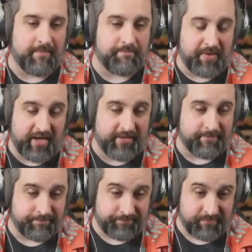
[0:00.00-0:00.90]
But
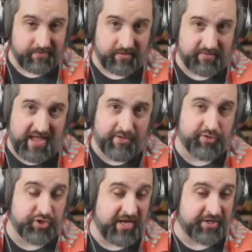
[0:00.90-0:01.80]
now you
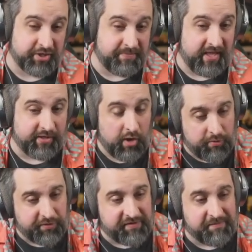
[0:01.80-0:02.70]
should actually be like, oh,
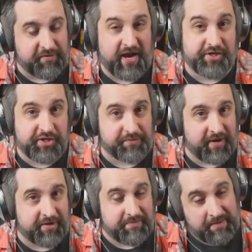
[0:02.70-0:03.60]
there's some strategies where I
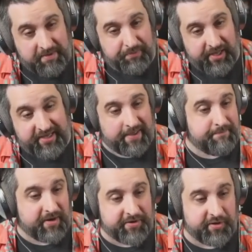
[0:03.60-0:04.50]
could maybe play Chem
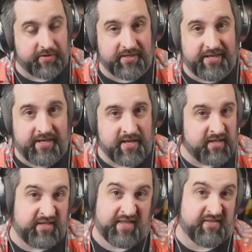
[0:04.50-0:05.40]
Baron early,
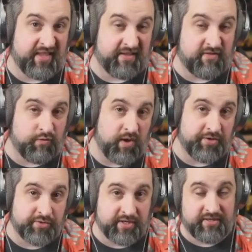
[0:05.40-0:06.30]
get to like
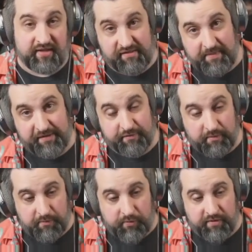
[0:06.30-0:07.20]
200, get some extra
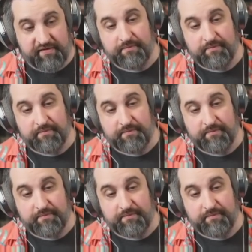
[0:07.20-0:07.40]
rewards, and